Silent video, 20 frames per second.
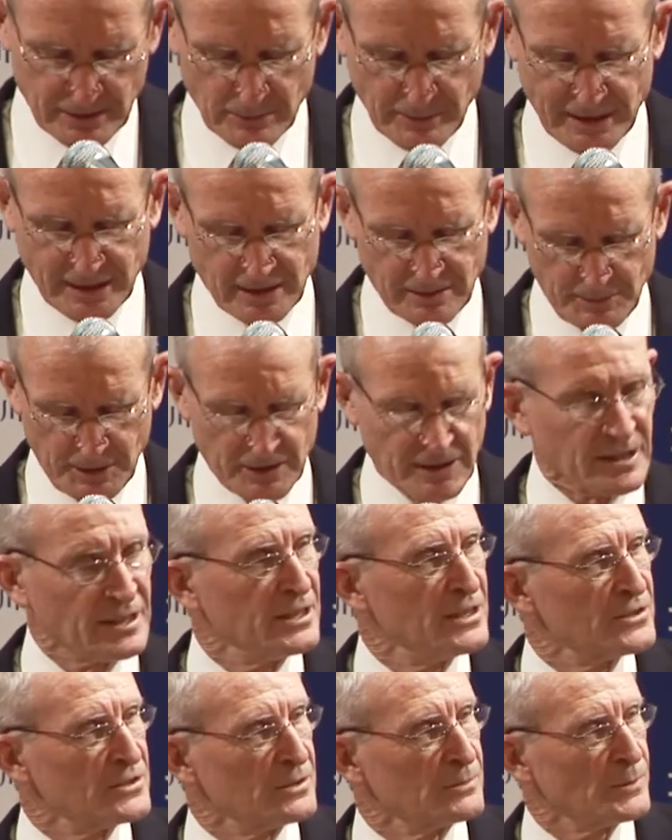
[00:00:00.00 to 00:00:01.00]
direct
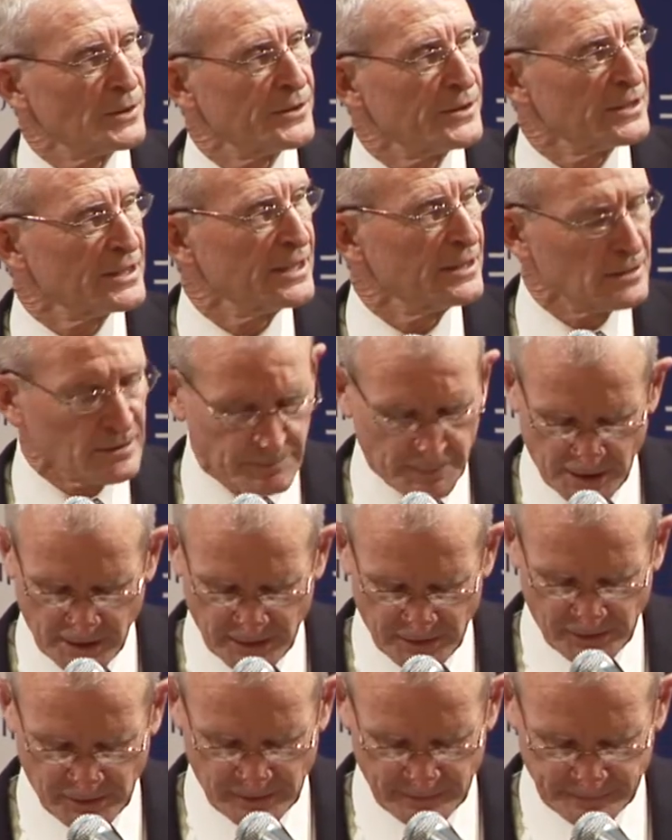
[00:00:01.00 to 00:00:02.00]
communication with their
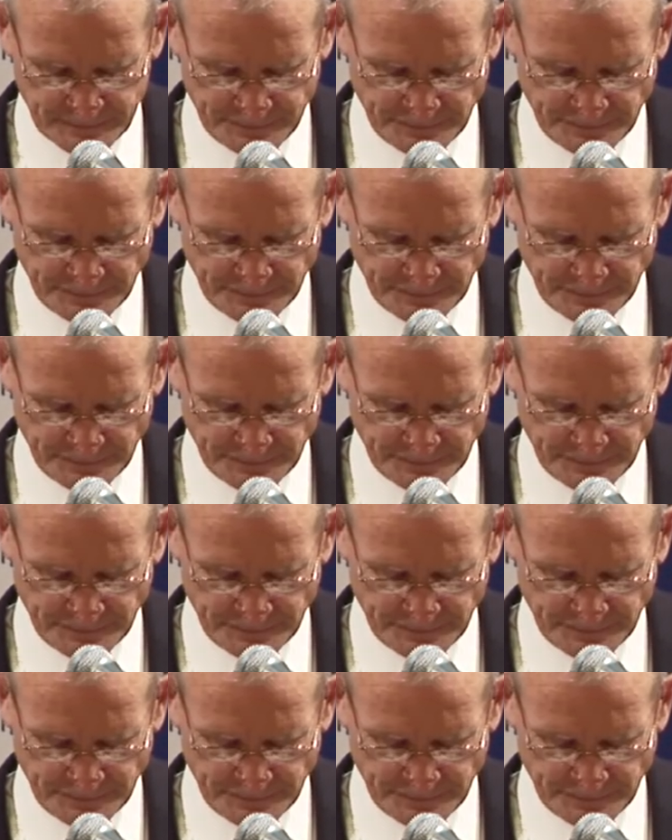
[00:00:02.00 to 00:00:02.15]
counterparts.